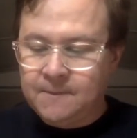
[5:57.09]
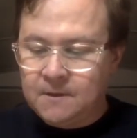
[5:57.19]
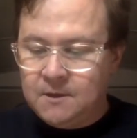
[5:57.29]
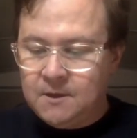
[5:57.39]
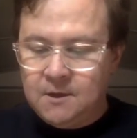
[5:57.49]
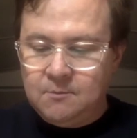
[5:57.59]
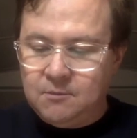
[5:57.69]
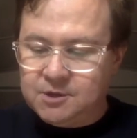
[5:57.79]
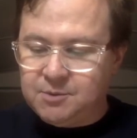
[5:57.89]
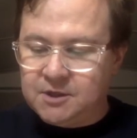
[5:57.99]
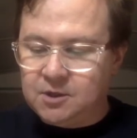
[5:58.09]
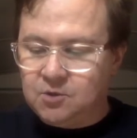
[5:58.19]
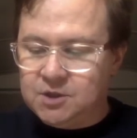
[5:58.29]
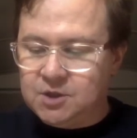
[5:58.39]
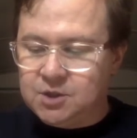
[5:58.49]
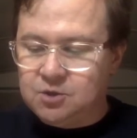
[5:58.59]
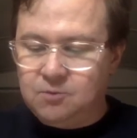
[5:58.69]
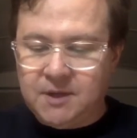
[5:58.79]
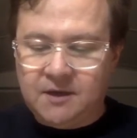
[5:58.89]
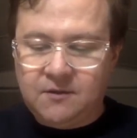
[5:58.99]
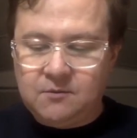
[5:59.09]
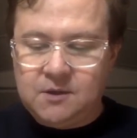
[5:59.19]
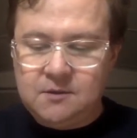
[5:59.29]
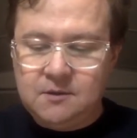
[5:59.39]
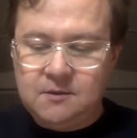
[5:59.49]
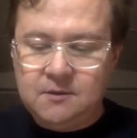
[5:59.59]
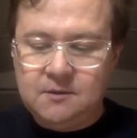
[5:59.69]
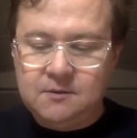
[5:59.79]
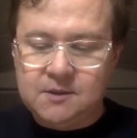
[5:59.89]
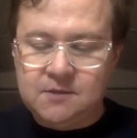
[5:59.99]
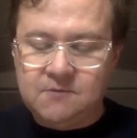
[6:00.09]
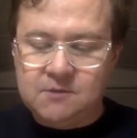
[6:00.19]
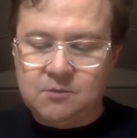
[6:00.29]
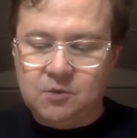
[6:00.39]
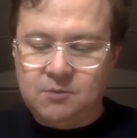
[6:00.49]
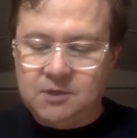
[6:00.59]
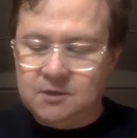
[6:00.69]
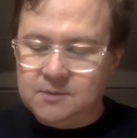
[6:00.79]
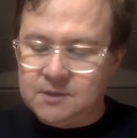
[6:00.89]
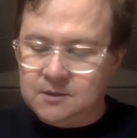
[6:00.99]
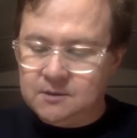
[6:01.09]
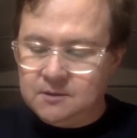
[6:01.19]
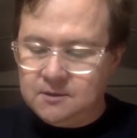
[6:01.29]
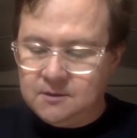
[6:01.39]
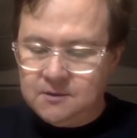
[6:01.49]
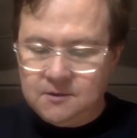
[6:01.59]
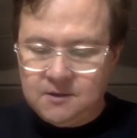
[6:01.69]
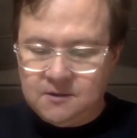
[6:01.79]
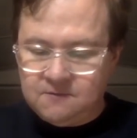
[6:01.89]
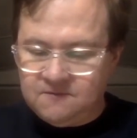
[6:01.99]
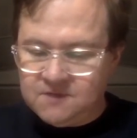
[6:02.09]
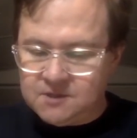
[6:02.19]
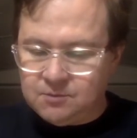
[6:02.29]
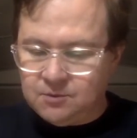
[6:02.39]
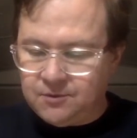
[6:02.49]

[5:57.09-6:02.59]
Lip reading: Multiplying equation 2 by 3, this invisible 1 becomes a visible 3.